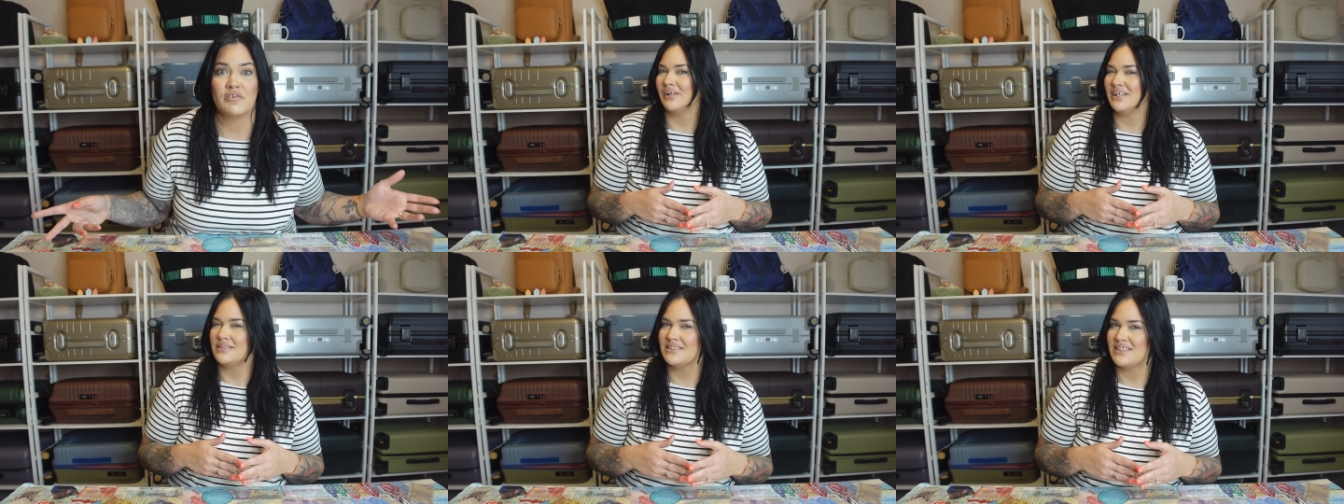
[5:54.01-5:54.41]

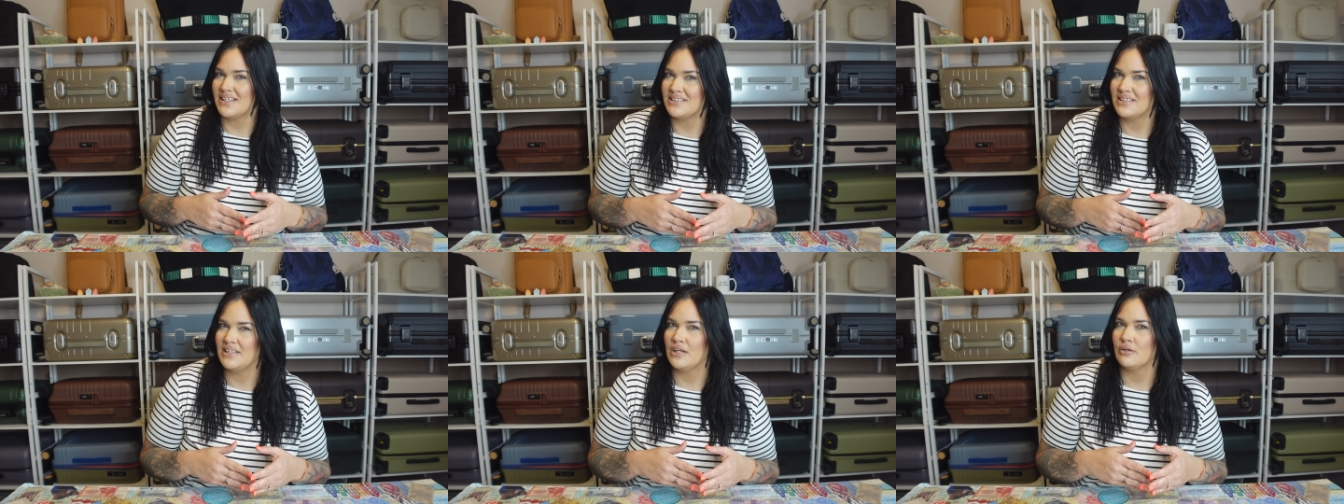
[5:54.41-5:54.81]
It says
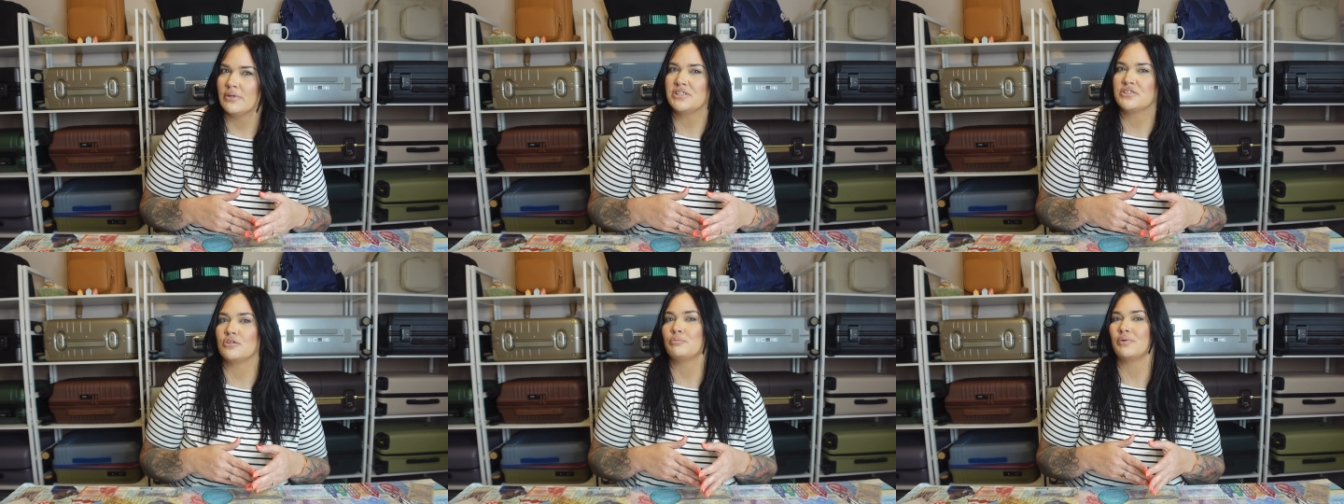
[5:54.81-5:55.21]
that the
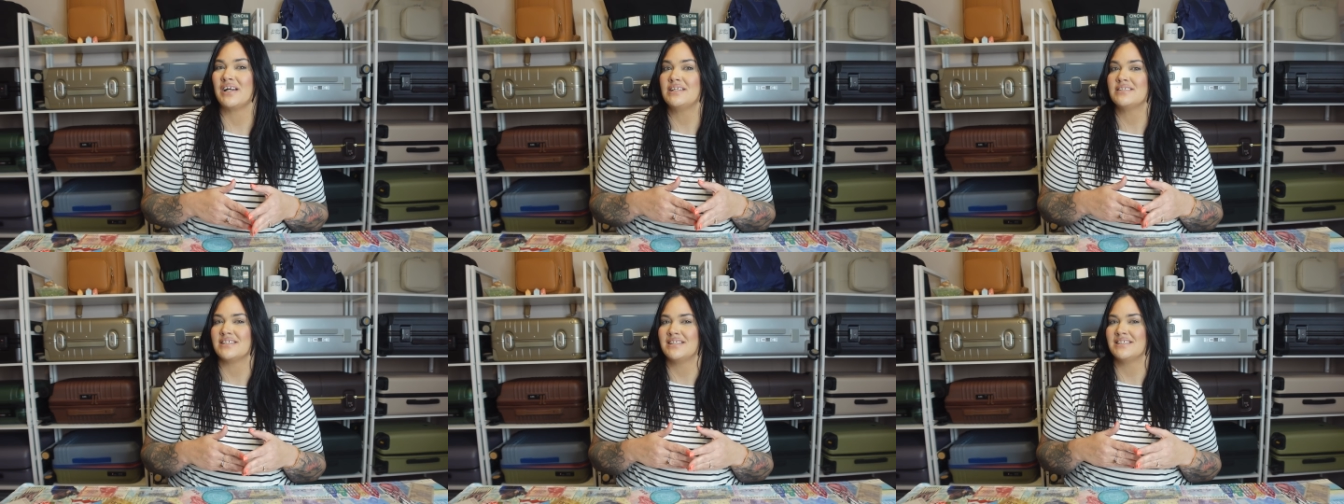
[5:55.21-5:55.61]
original
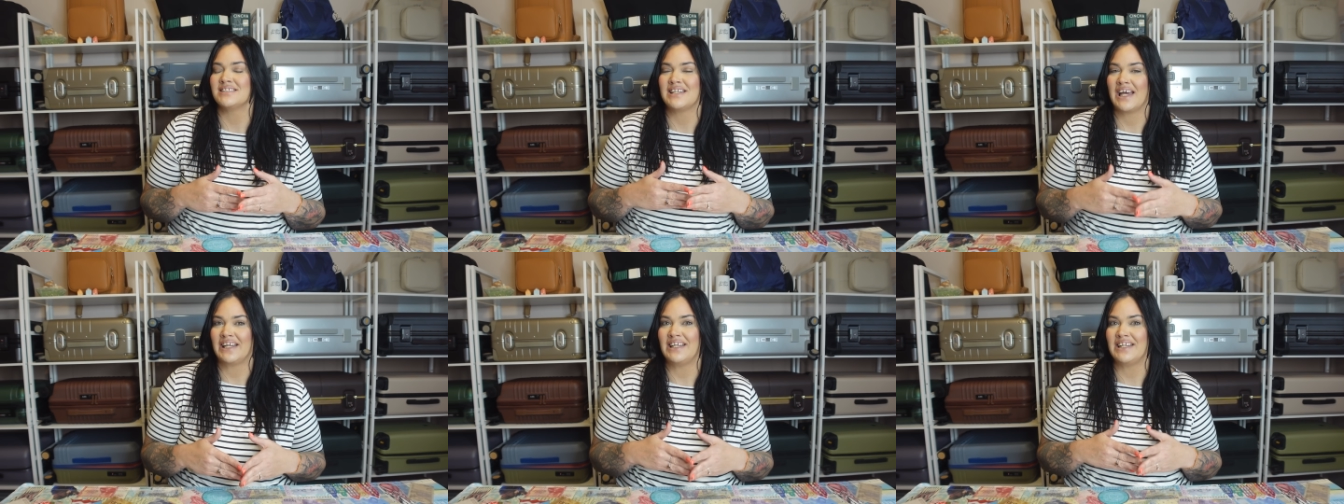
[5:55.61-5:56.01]
price is
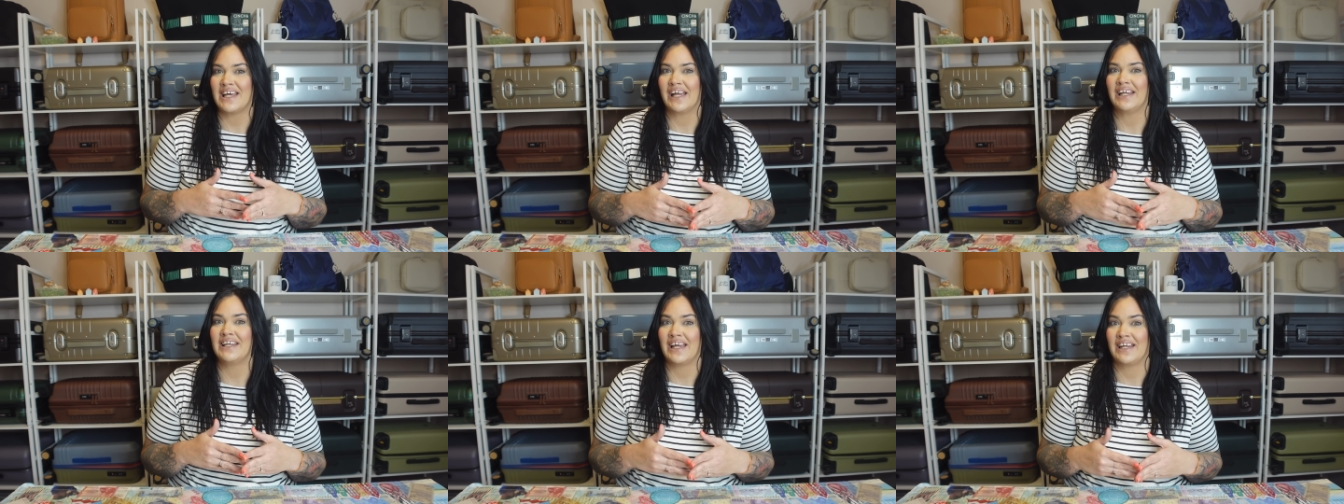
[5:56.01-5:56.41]

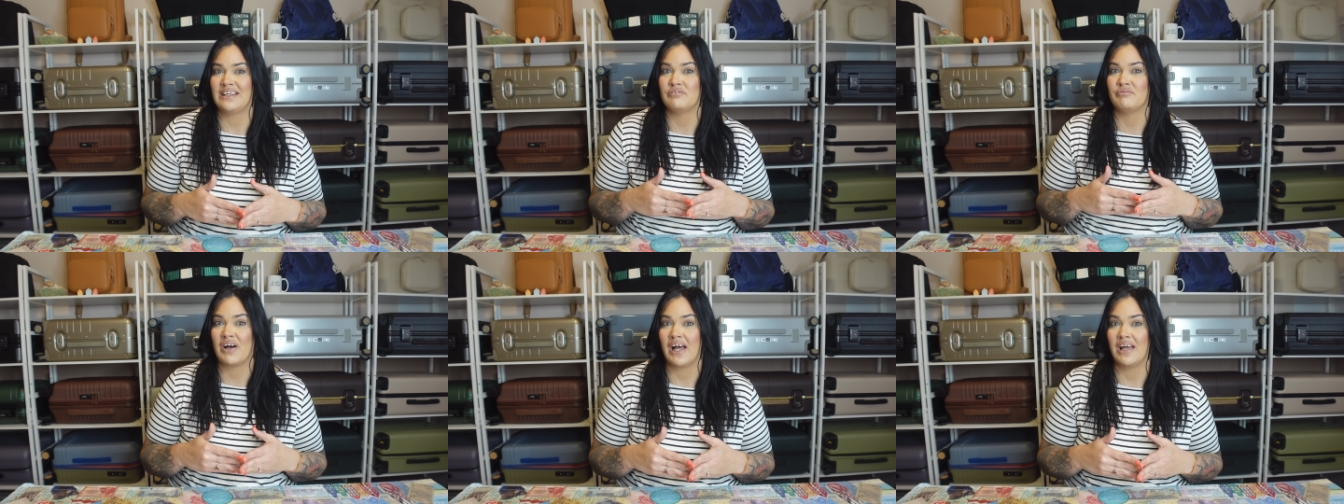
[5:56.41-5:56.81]

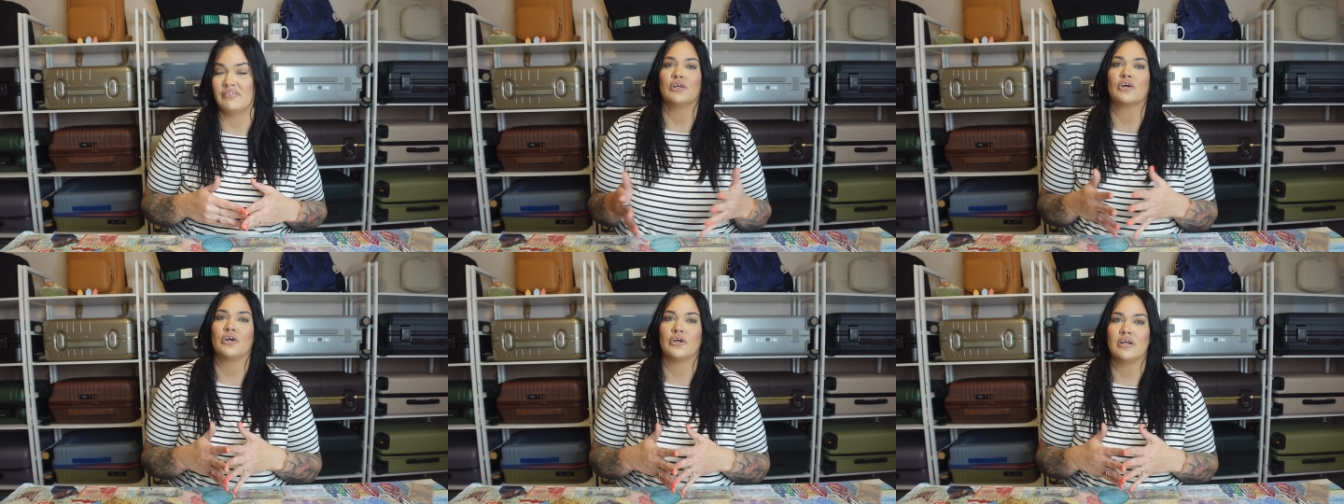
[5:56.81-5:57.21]
$99.95. The
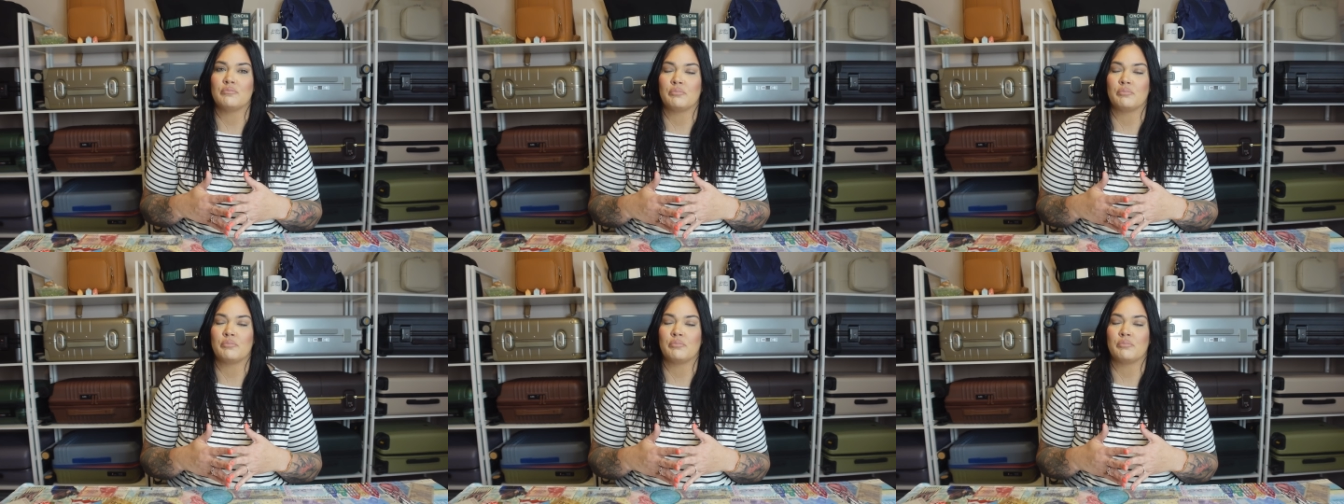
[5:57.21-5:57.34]
current